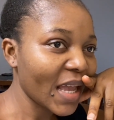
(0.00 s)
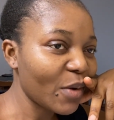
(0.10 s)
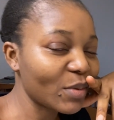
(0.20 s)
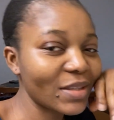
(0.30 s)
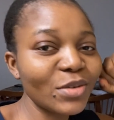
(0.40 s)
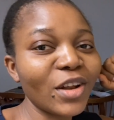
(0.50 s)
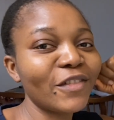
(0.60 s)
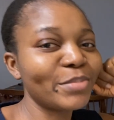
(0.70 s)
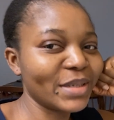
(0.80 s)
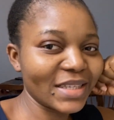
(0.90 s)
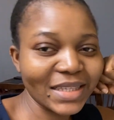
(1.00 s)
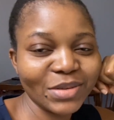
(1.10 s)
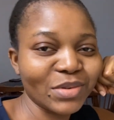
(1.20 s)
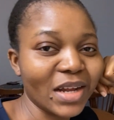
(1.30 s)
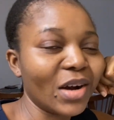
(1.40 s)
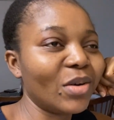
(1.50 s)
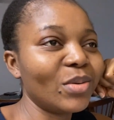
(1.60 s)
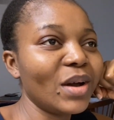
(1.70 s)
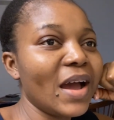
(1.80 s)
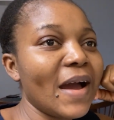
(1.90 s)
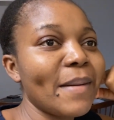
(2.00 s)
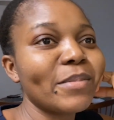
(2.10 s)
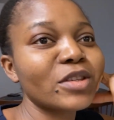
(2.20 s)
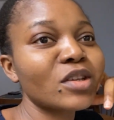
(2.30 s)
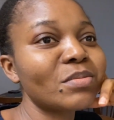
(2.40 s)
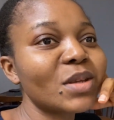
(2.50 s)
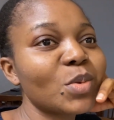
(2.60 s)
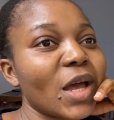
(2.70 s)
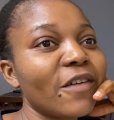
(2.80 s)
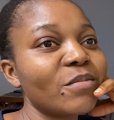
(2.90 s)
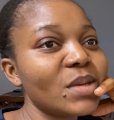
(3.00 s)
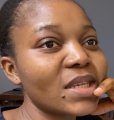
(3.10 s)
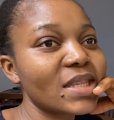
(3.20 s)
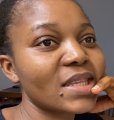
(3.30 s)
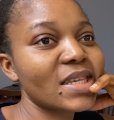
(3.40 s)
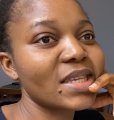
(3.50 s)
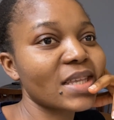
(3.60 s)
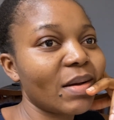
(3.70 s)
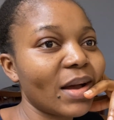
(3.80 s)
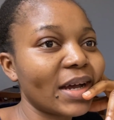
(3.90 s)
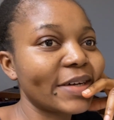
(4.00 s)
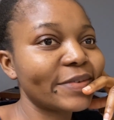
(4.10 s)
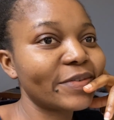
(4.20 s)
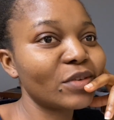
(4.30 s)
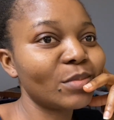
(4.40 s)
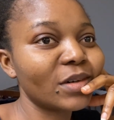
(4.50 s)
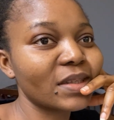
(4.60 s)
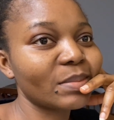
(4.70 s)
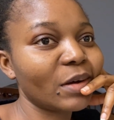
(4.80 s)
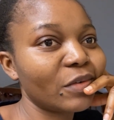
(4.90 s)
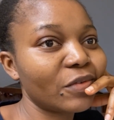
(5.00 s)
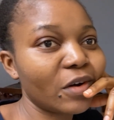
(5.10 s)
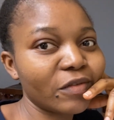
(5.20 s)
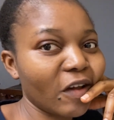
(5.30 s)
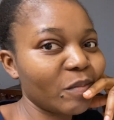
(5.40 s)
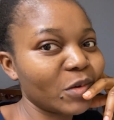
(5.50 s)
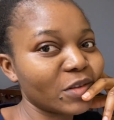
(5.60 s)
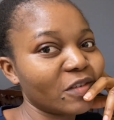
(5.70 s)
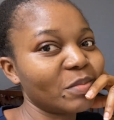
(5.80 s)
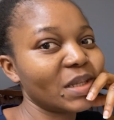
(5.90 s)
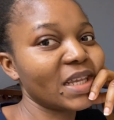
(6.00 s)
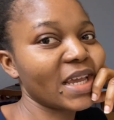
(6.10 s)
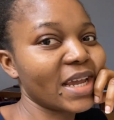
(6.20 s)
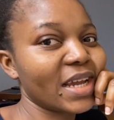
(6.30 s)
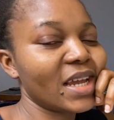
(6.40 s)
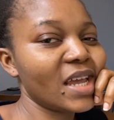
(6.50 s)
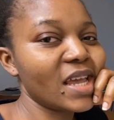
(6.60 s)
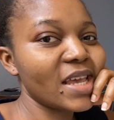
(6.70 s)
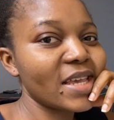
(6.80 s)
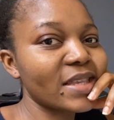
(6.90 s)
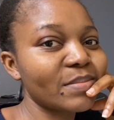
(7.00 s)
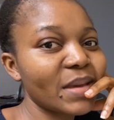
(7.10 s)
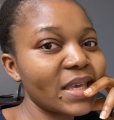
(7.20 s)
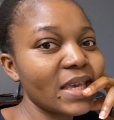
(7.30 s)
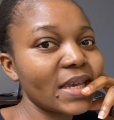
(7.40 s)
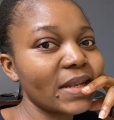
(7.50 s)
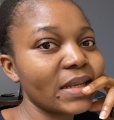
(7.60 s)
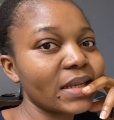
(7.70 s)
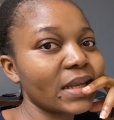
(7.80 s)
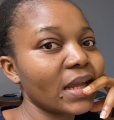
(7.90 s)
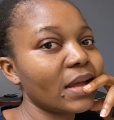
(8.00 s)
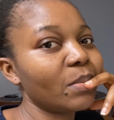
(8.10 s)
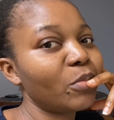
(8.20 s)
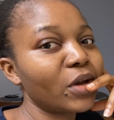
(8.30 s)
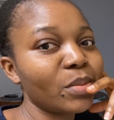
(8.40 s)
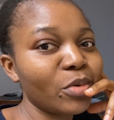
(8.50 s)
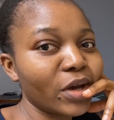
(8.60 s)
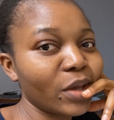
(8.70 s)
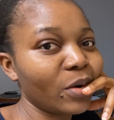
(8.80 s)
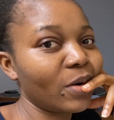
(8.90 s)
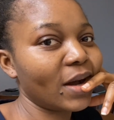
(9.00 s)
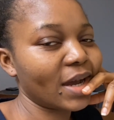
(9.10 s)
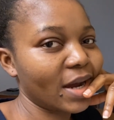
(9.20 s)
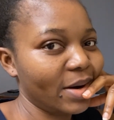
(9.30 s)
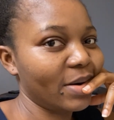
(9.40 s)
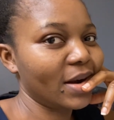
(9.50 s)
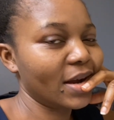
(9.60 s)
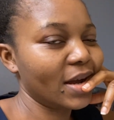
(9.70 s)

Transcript: We still love beans till now, but something we have missed since our few months, about 4 or 5 months of being here, is making moin or akara,